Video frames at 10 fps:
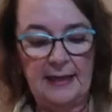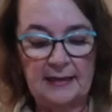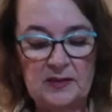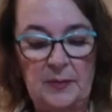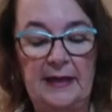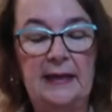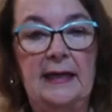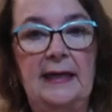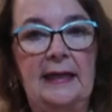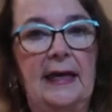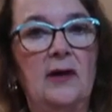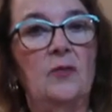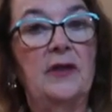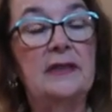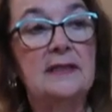they expanded it later
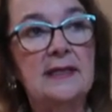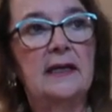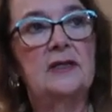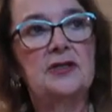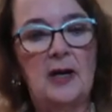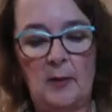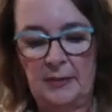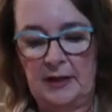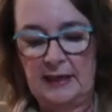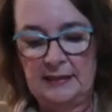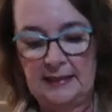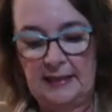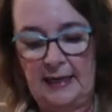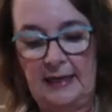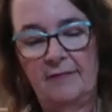with a second shop in
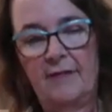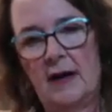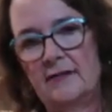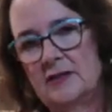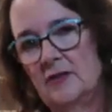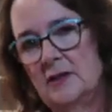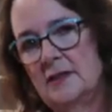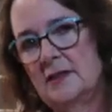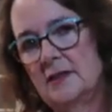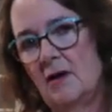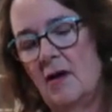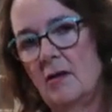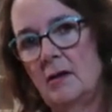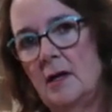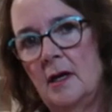1985. So this is
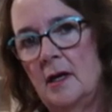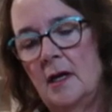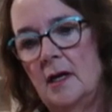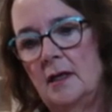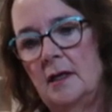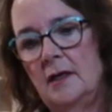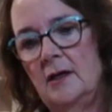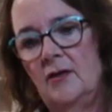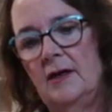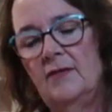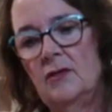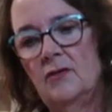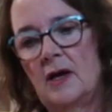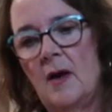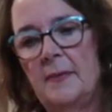all, even though
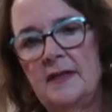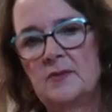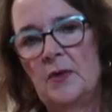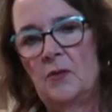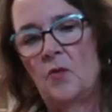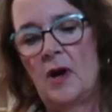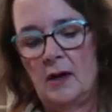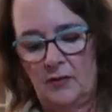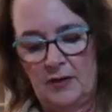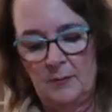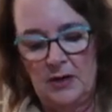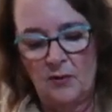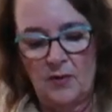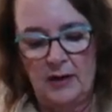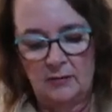the company's been a while, they've been
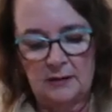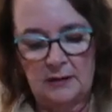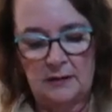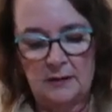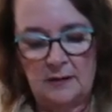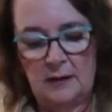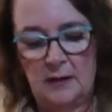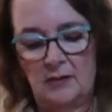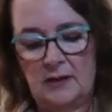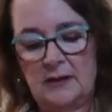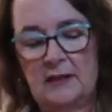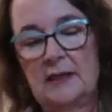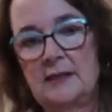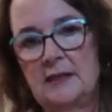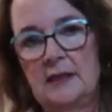around since, the
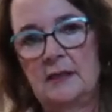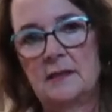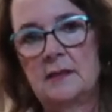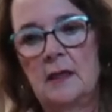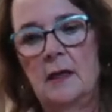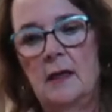60s.